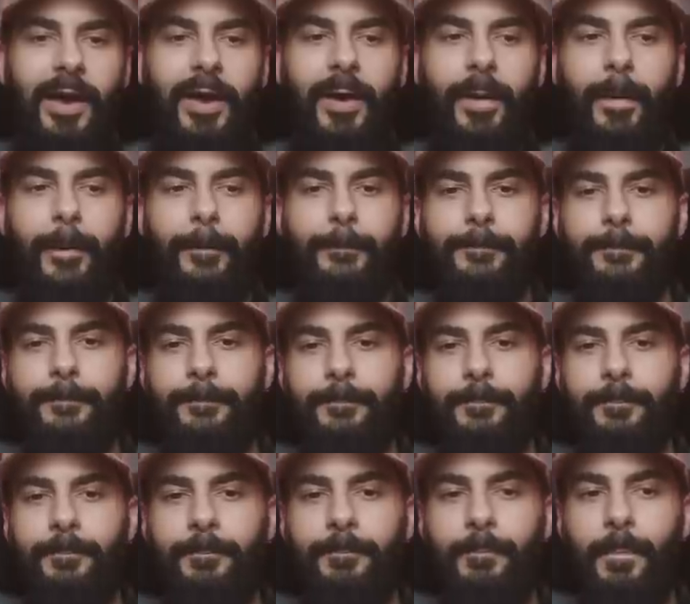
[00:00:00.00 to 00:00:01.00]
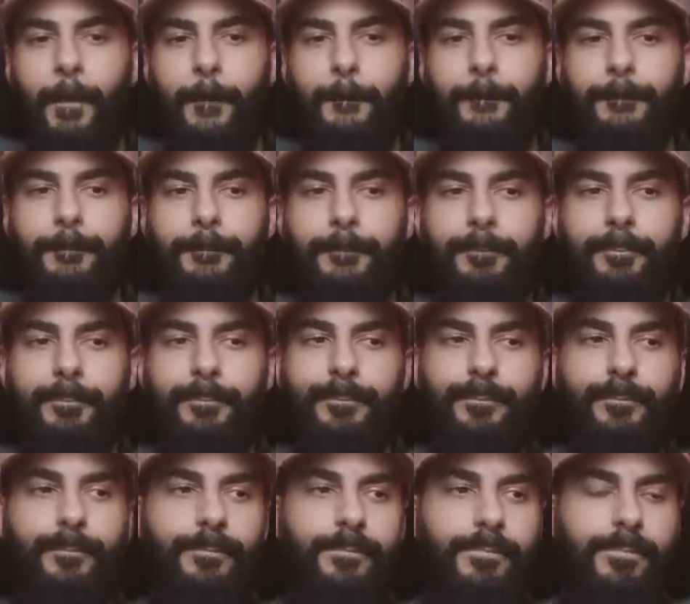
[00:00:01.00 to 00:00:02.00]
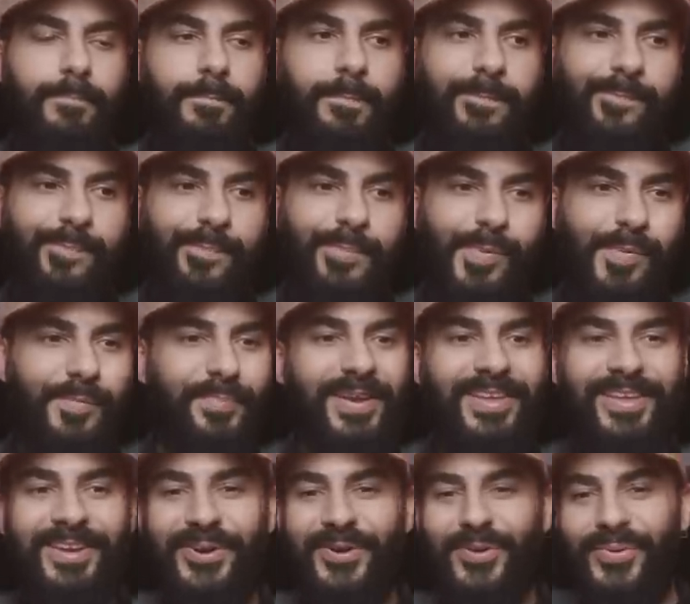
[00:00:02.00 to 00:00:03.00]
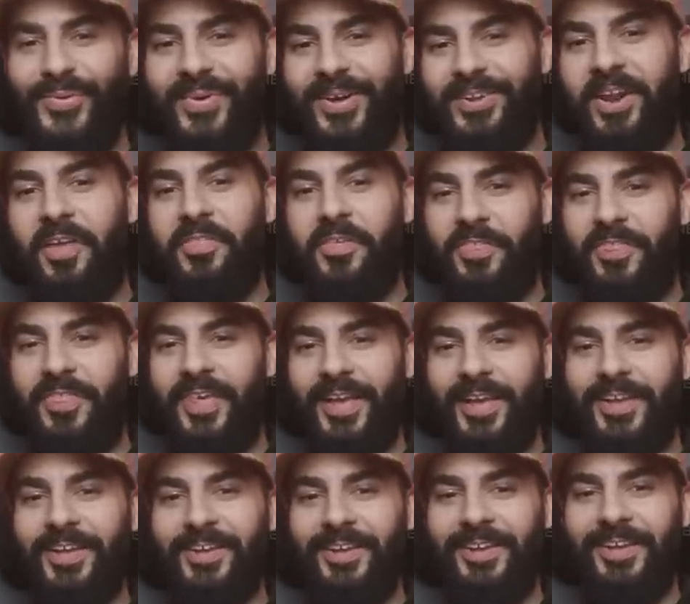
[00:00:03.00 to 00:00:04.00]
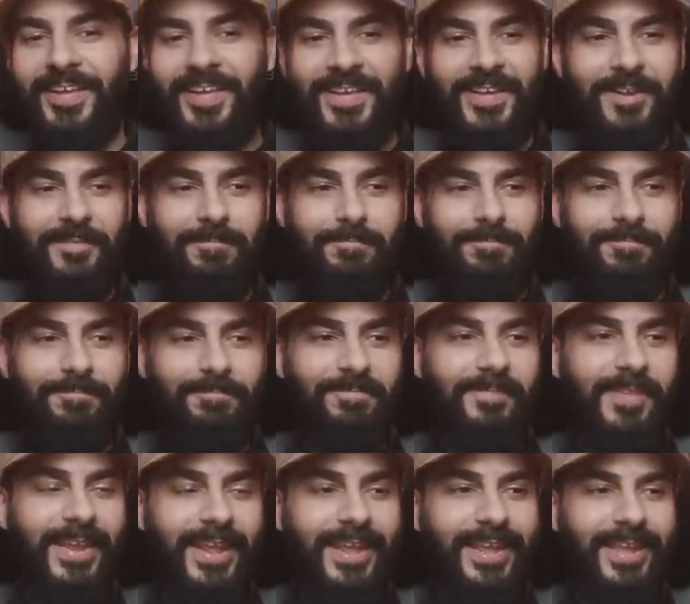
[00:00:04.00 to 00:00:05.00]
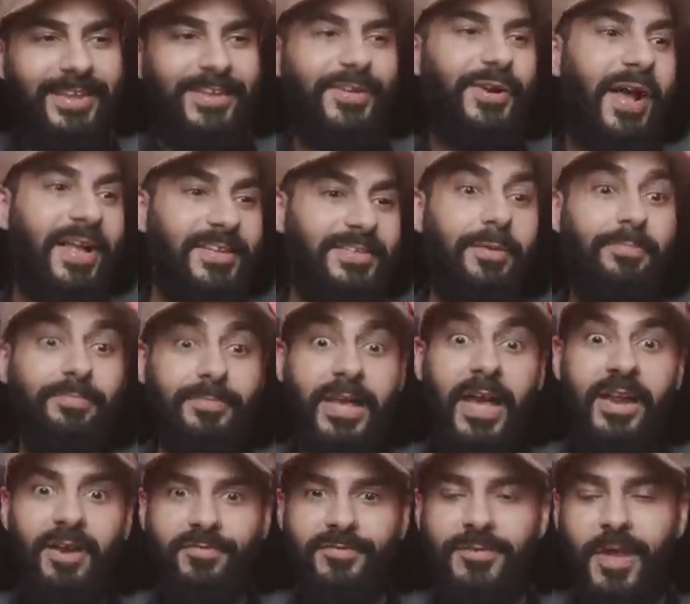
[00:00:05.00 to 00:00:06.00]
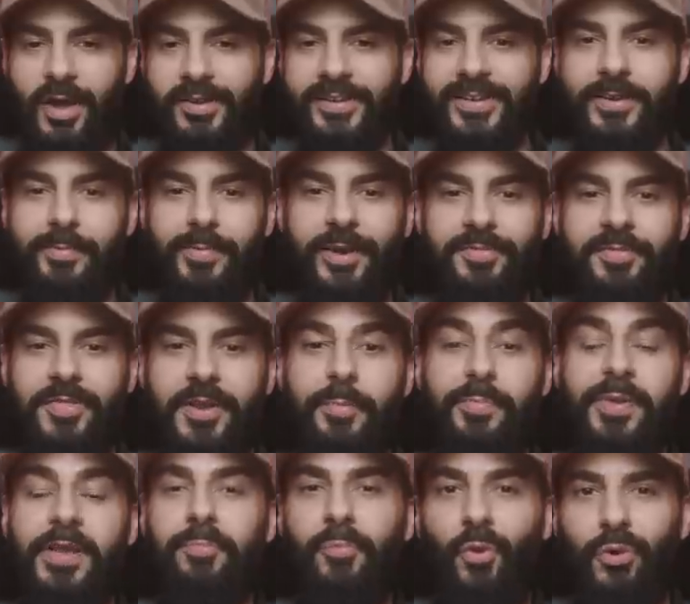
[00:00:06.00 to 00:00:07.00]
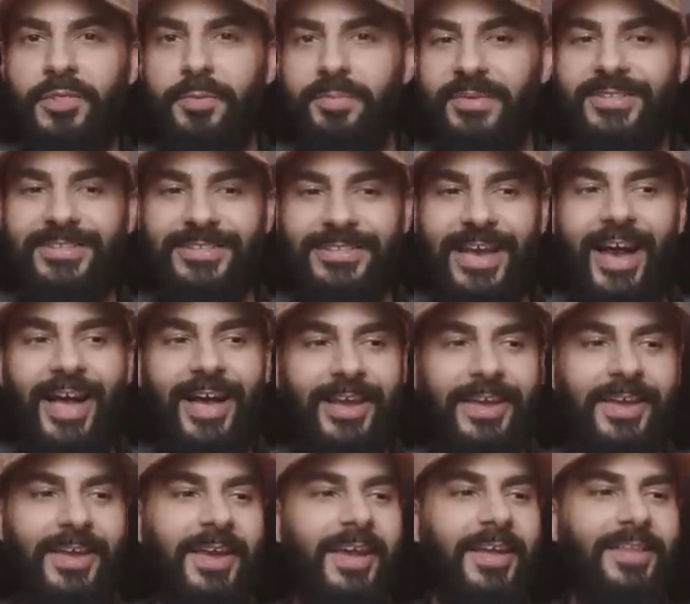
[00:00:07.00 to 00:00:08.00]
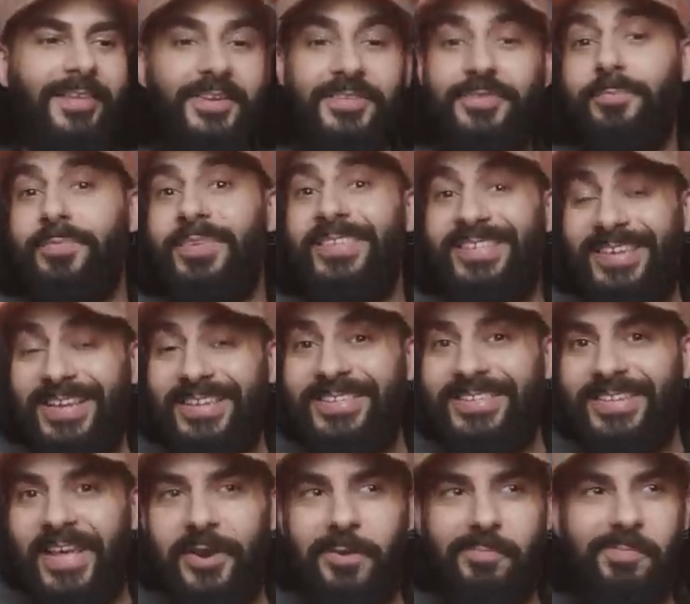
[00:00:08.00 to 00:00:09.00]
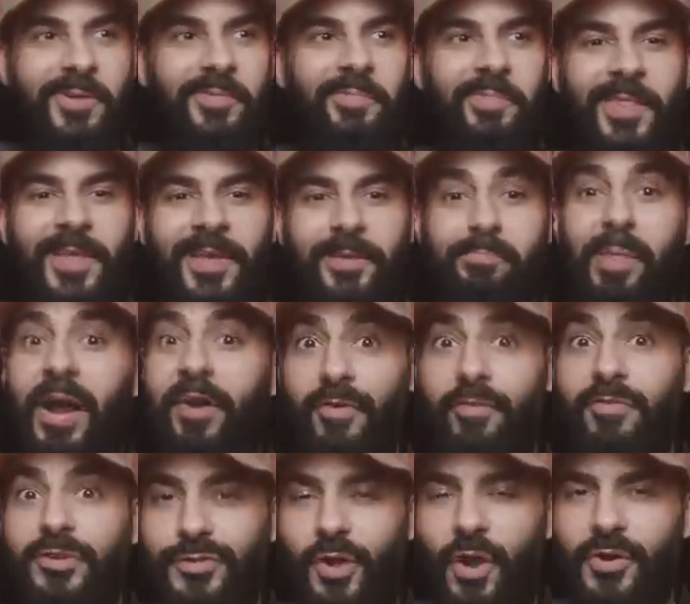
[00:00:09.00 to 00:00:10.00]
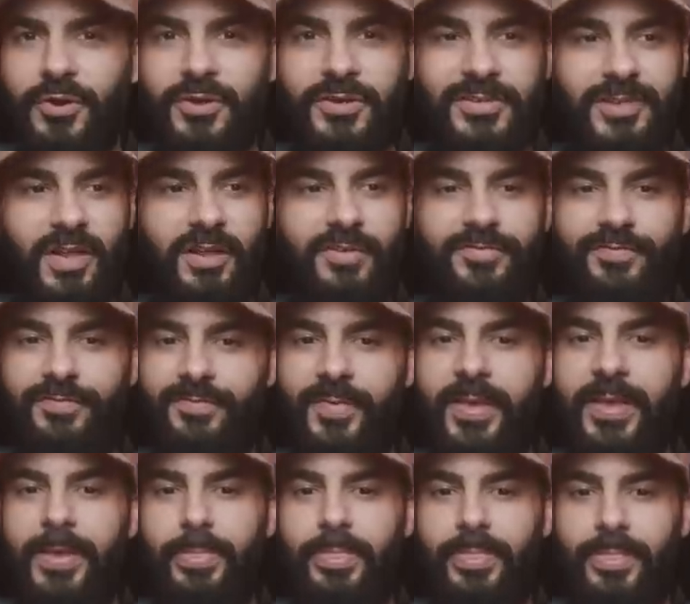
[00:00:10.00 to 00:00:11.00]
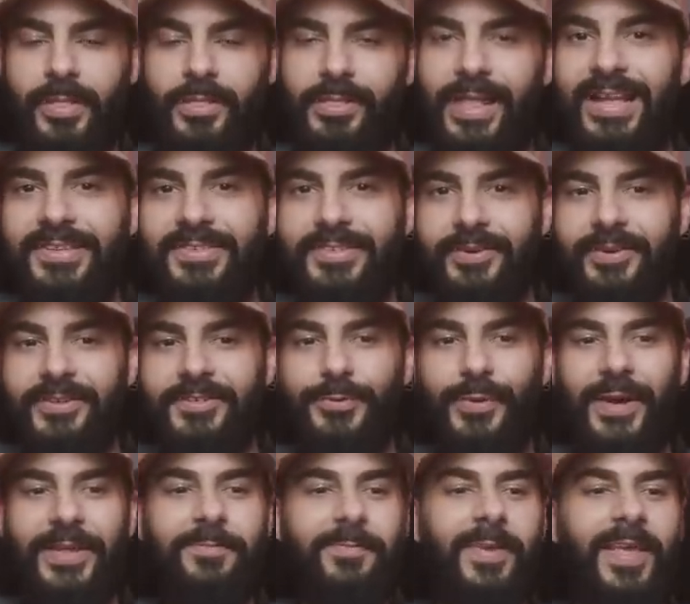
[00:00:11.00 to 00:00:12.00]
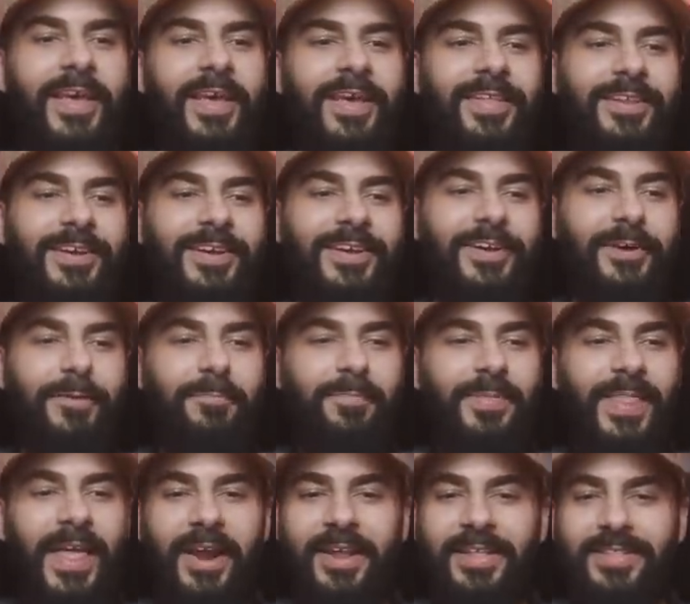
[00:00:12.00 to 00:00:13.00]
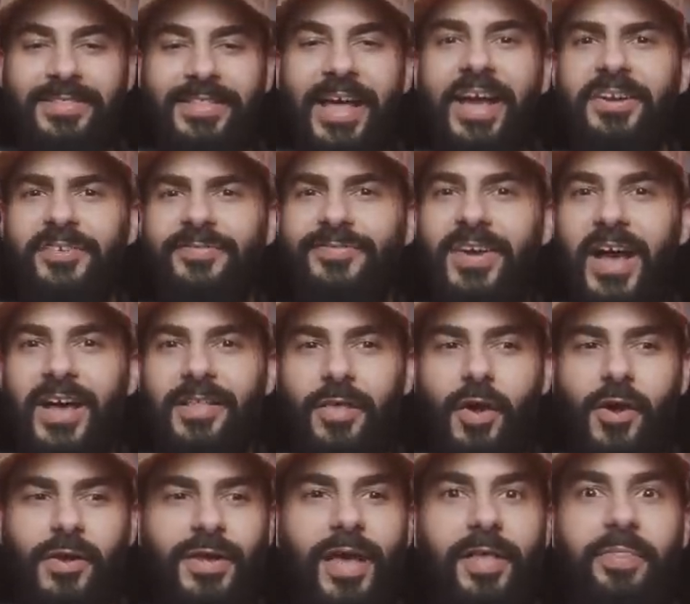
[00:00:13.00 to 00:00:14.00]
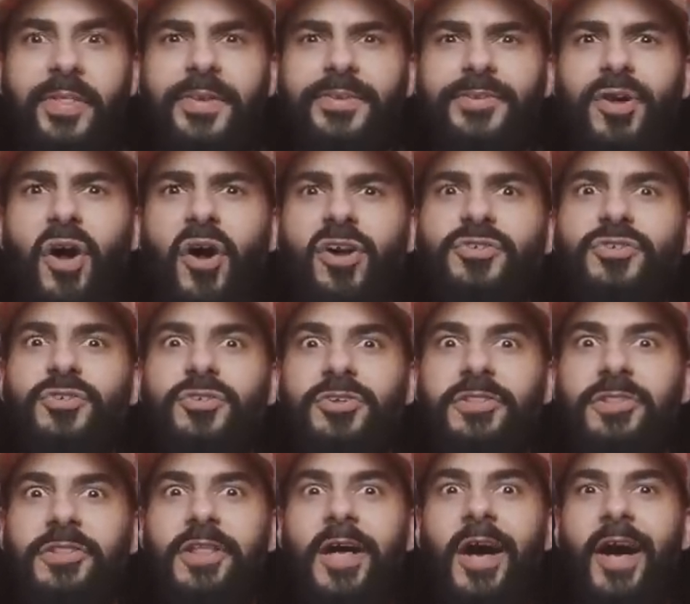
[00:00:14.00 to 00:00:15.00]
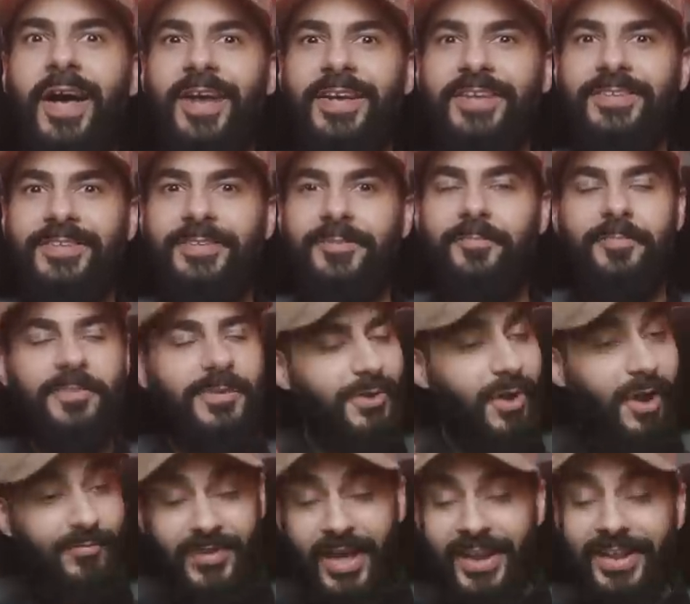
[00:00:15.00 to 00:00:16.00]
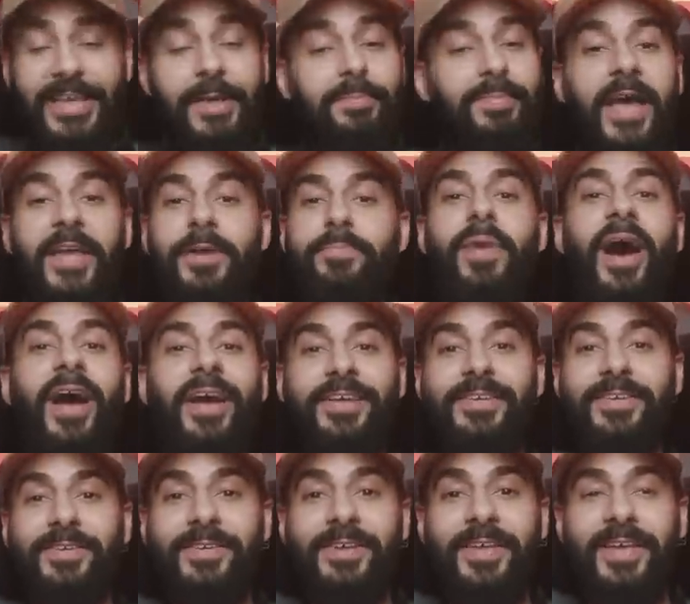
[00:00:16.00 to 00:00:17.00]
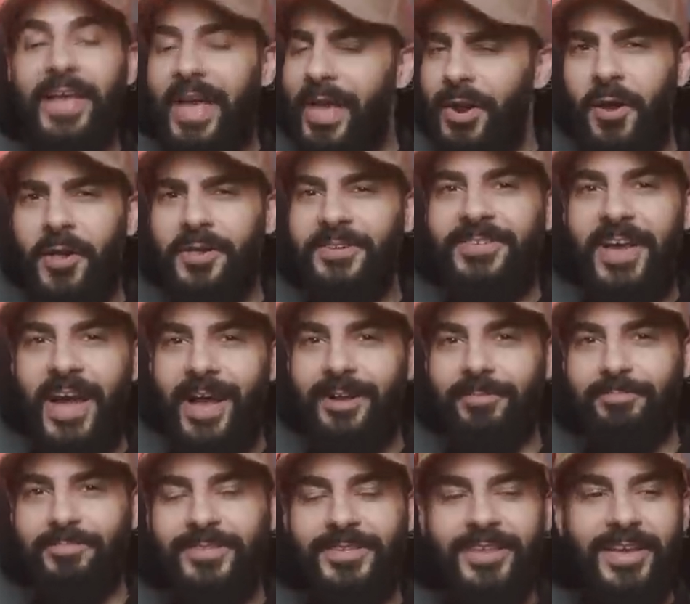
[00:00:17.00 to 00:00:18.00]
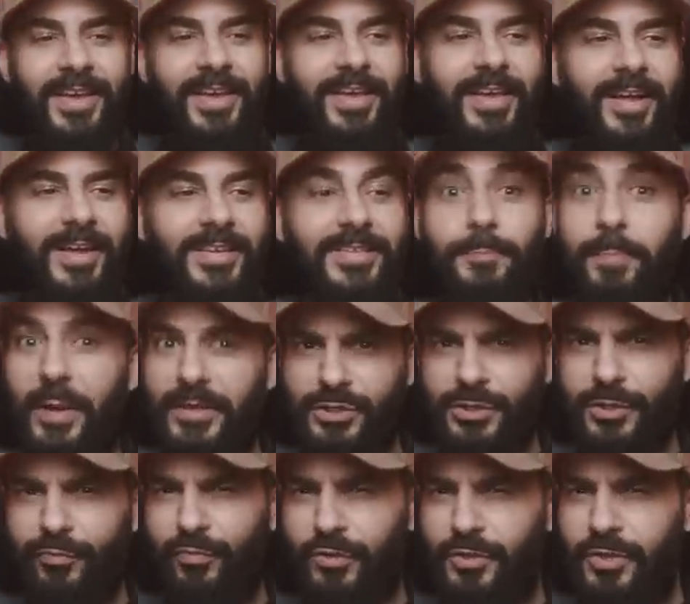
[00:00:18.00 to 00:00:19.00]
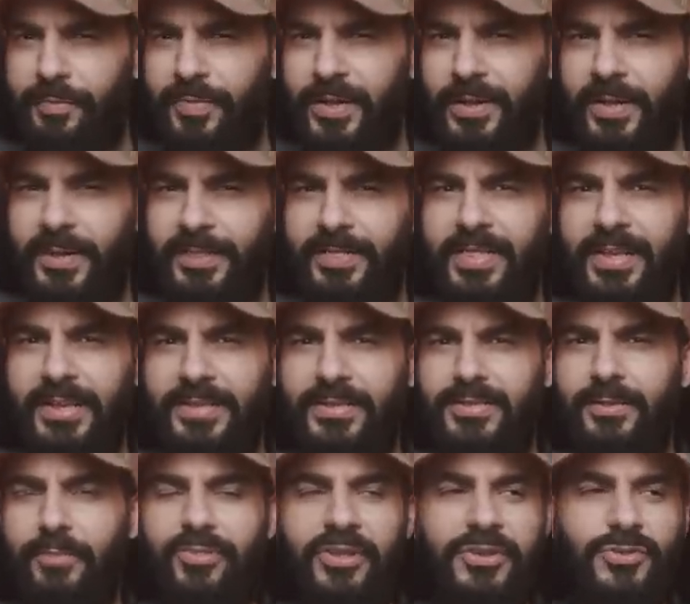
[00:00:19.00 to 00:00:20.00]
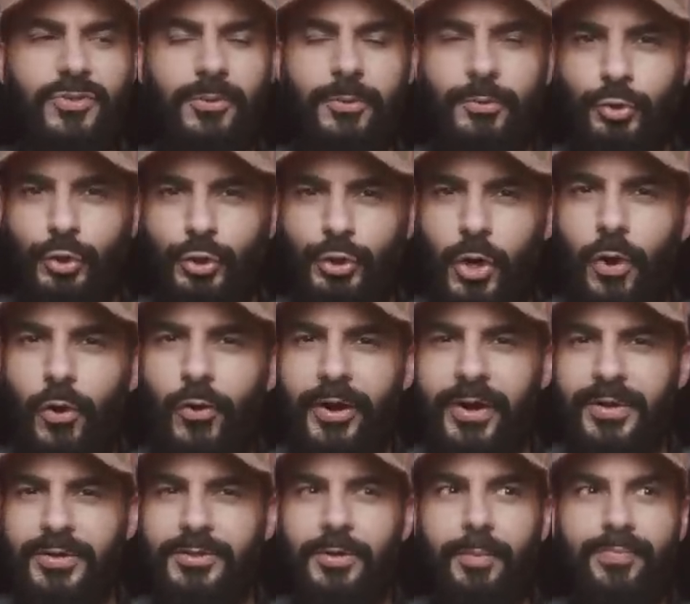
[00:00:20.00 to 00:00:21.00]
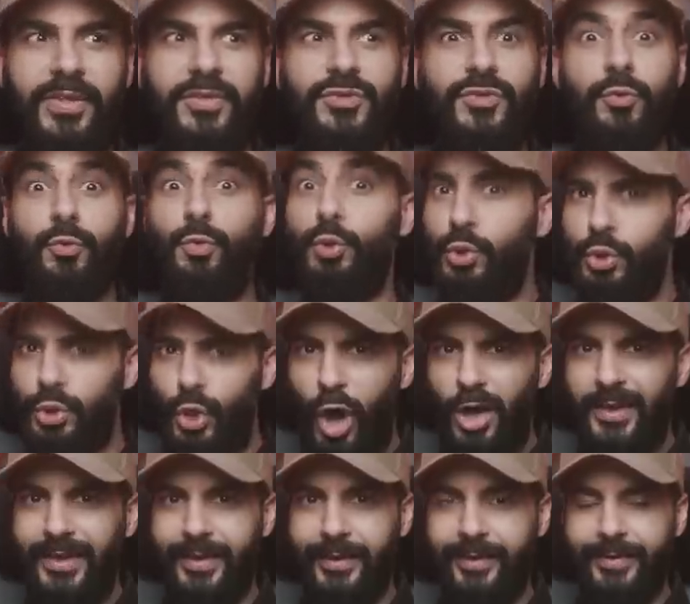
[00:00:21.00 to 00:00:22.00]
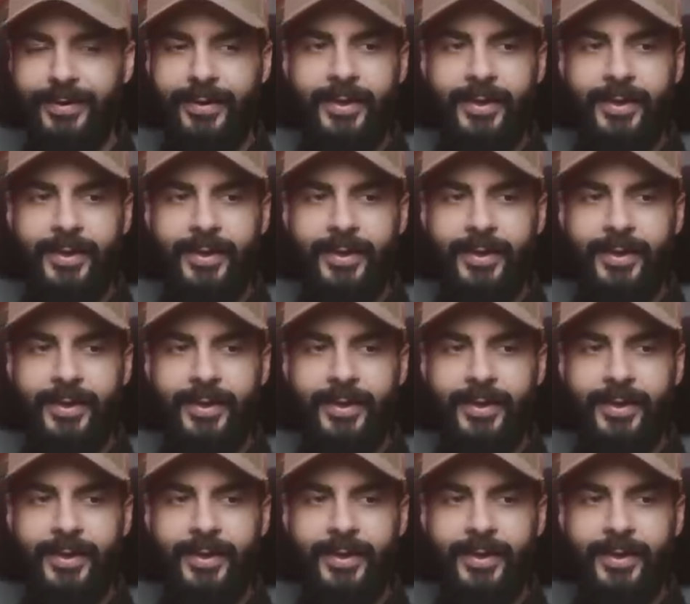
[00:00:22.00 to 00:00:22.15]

But you know, another thing, you know, as I'm kind of talking about there being more than meets the eye, there's some distinct setup by River Song herself in the last series, right? That line of dialogue, the doctor lies, You know, I've got to keep that in mind at all times, especially for something like this, something so jarring, something so shocking,